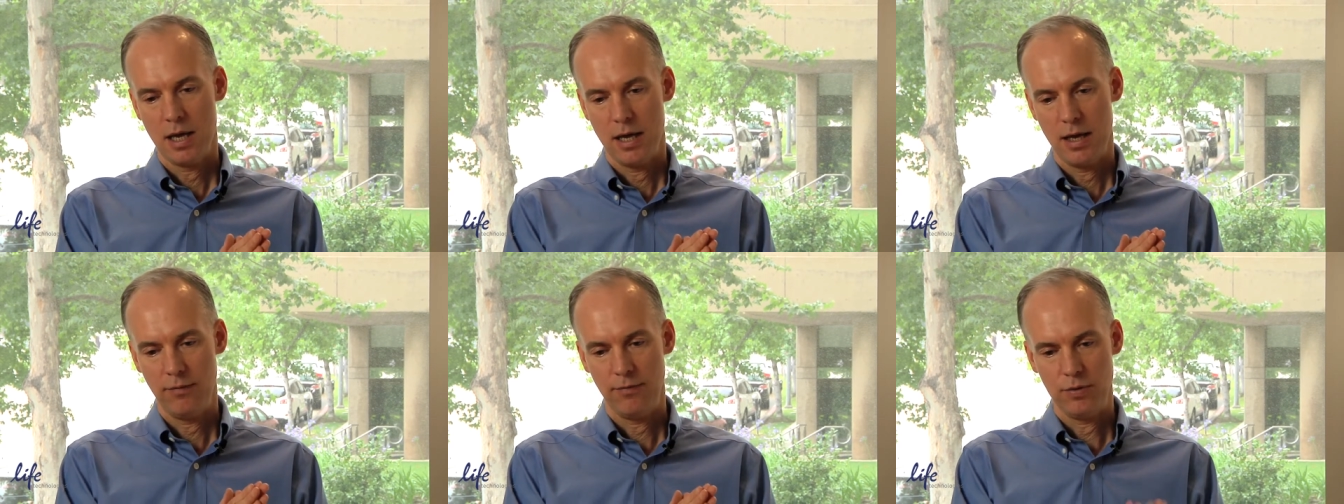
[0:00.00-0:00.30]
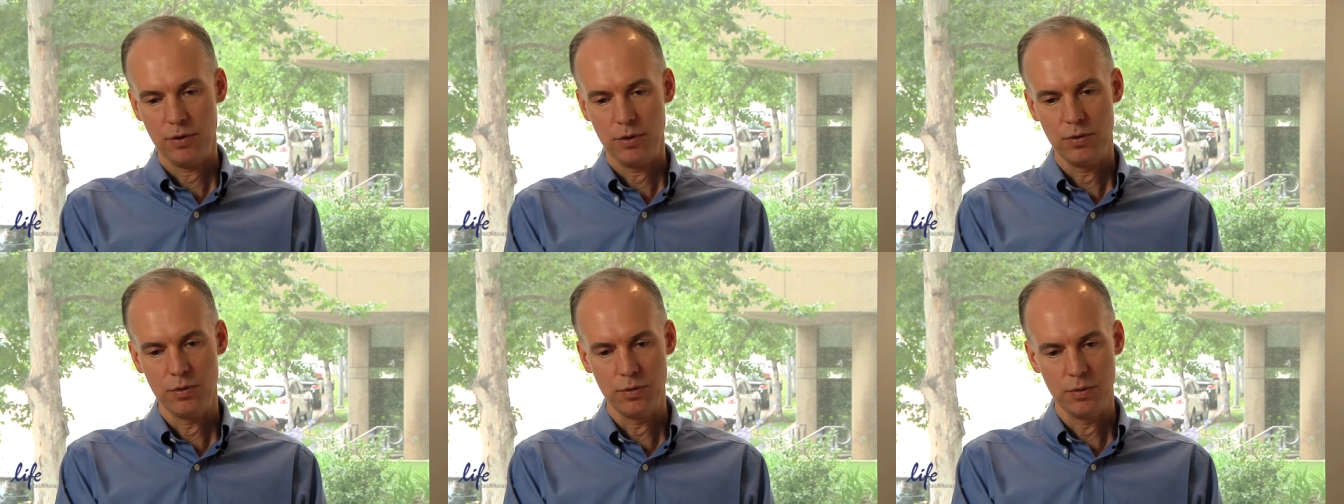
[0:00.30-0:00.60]

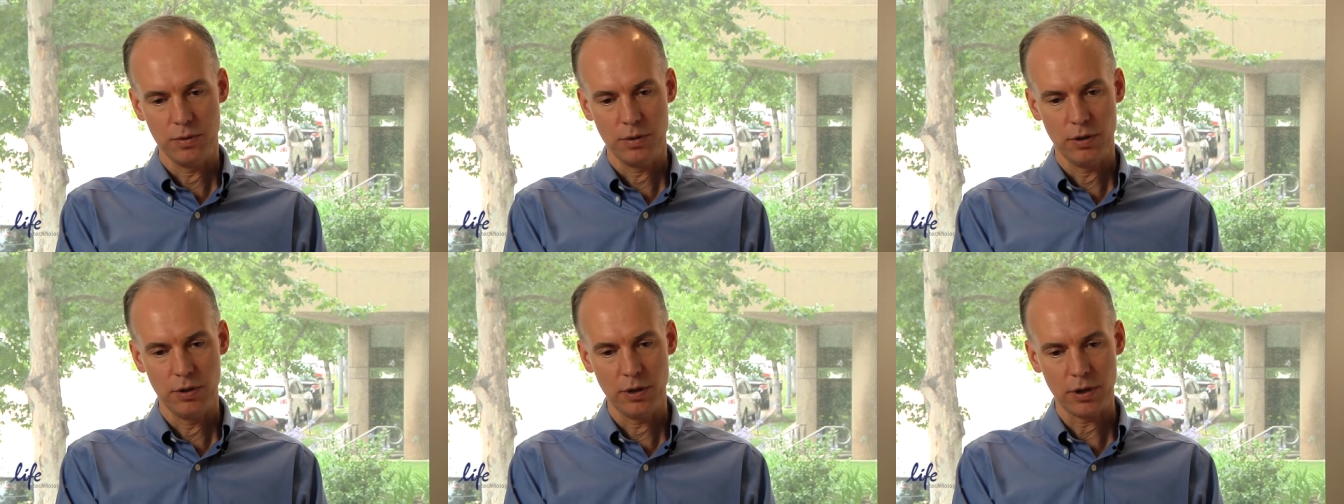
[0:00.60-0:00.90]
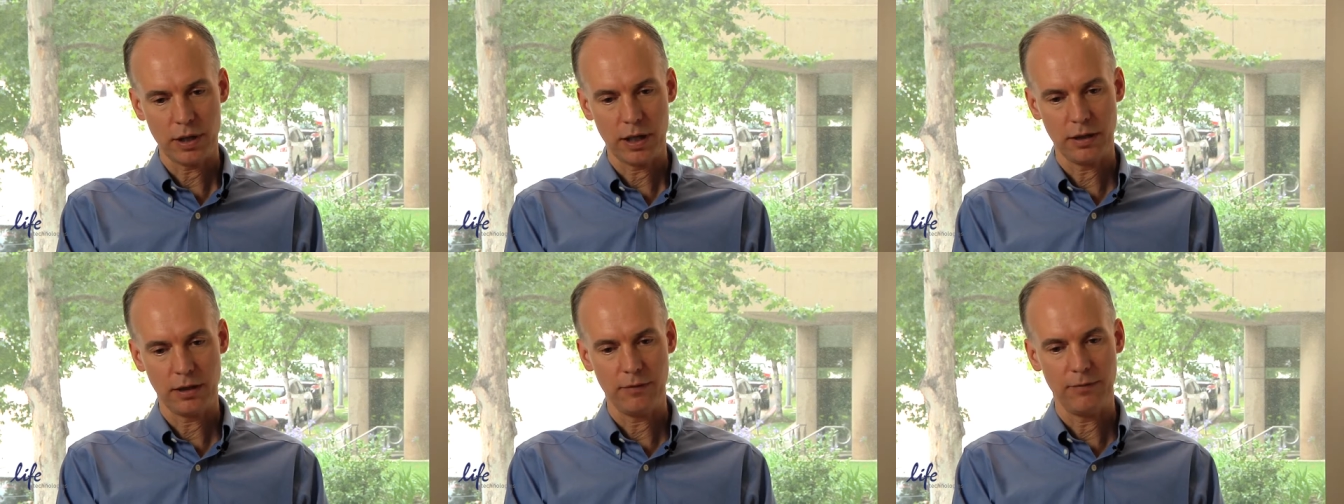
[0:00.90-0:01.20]
If you
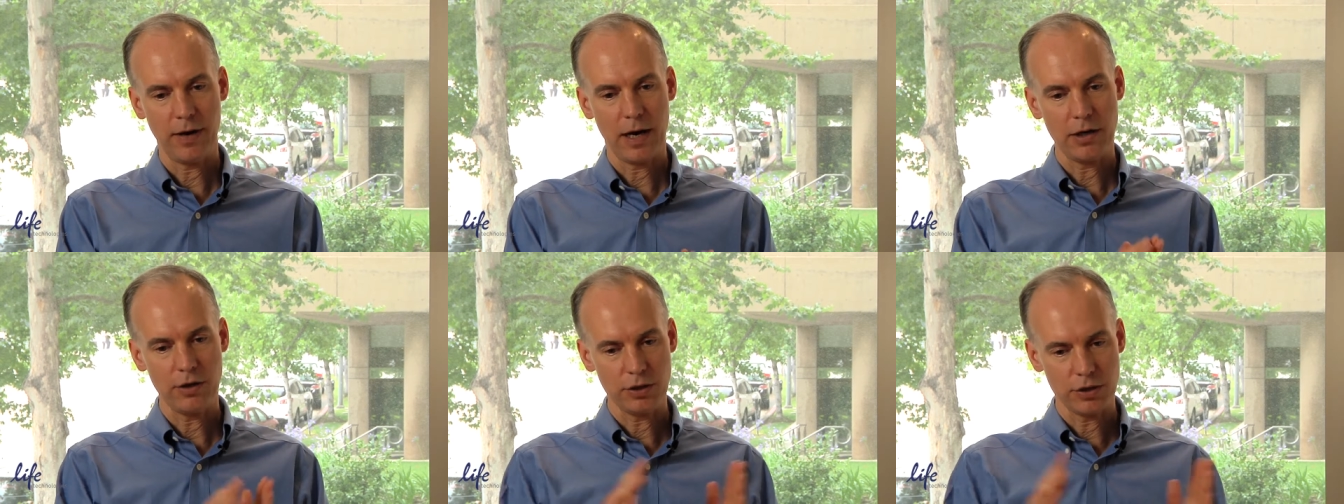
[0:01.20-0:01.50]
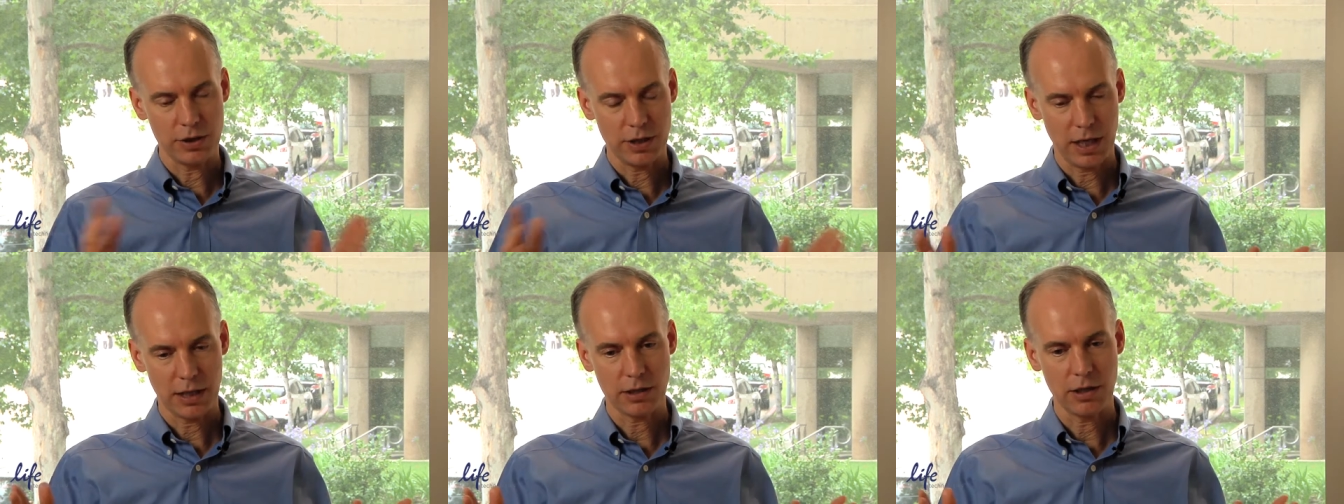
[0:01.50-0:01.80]
look at the
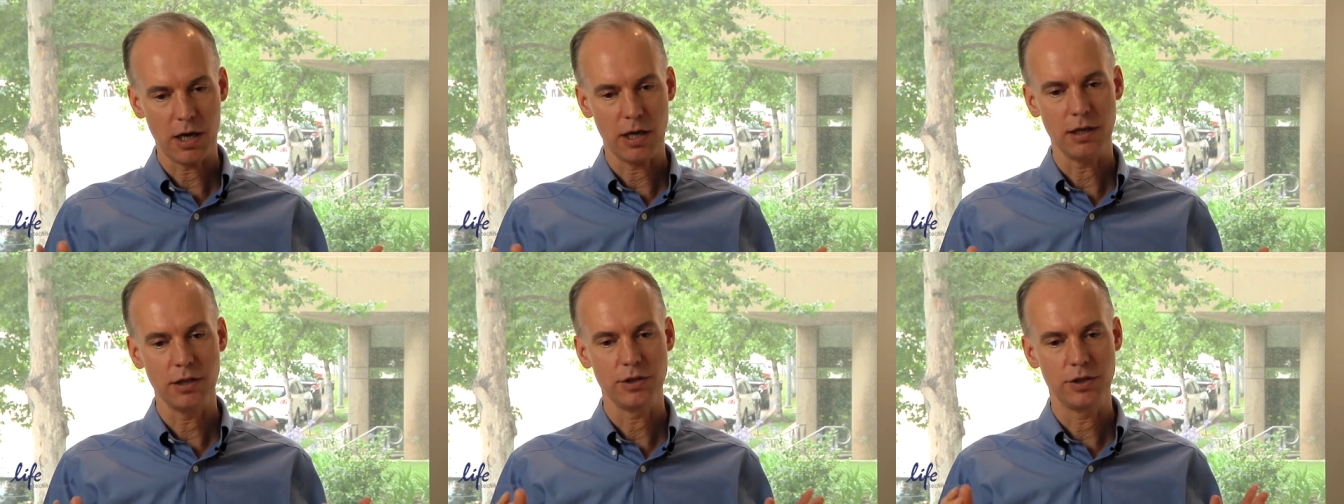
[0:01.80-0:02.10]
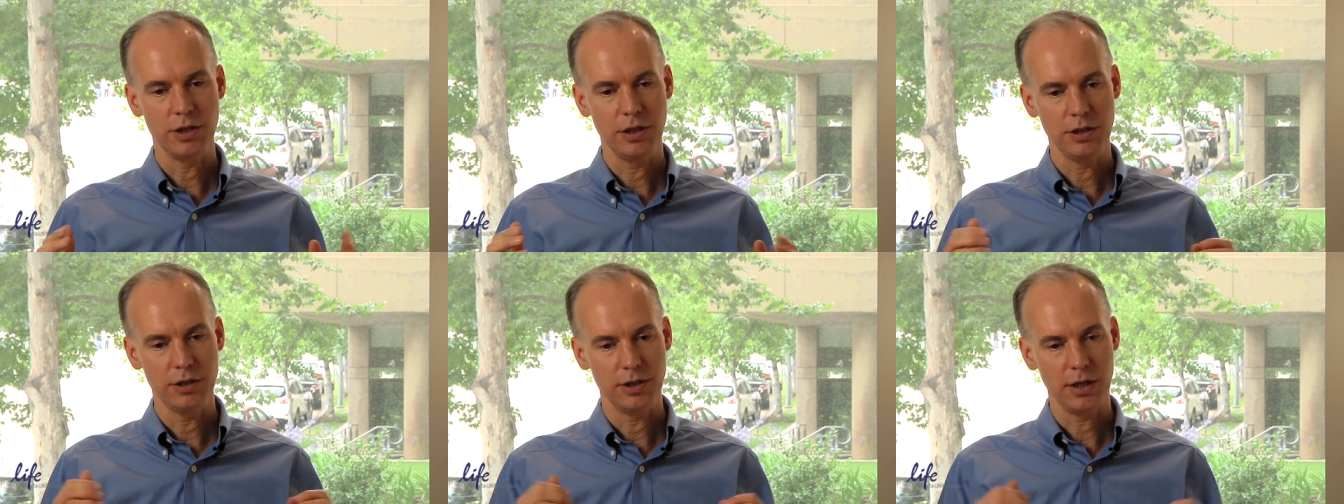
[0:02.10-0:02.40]
various
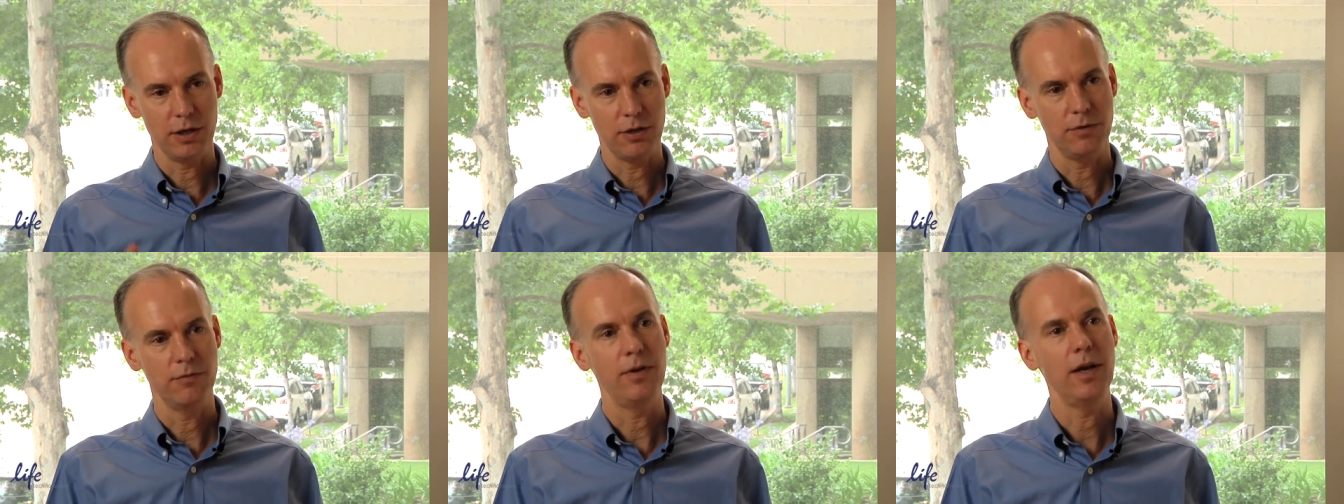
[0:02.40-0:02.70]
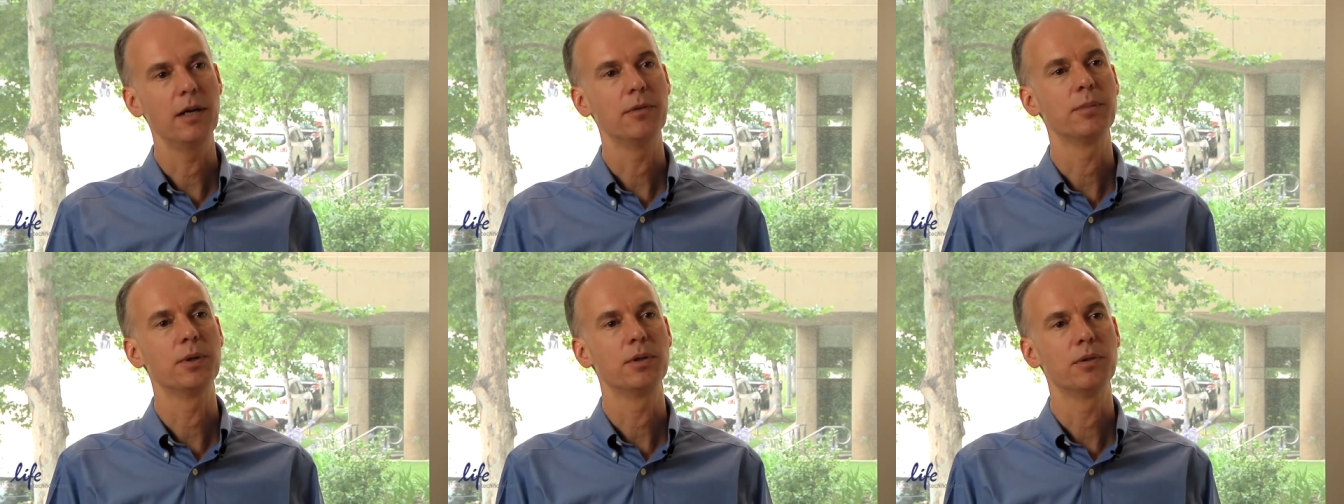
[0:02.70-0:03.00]
technologies that are
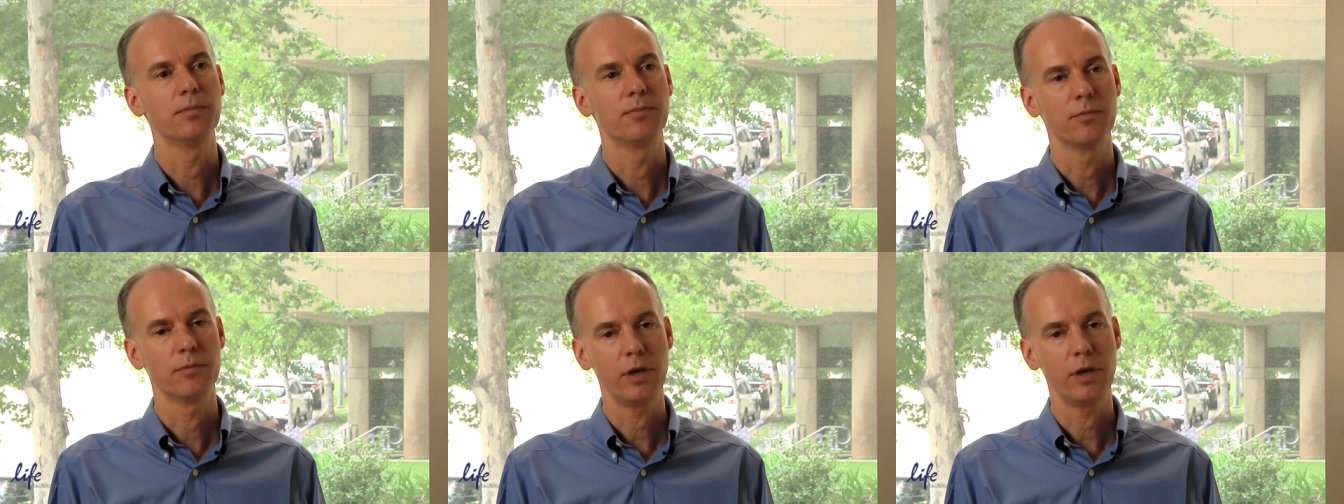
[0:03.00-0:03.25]
available